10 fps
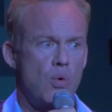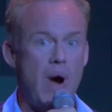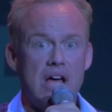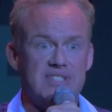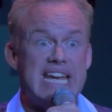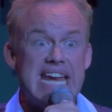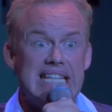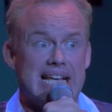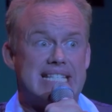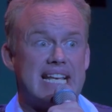Well,
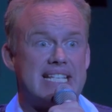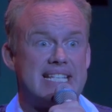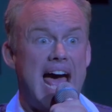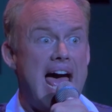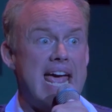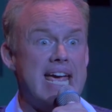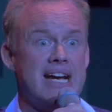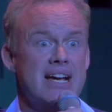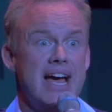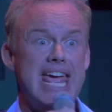needless to
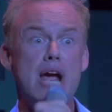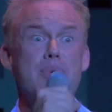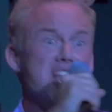say, it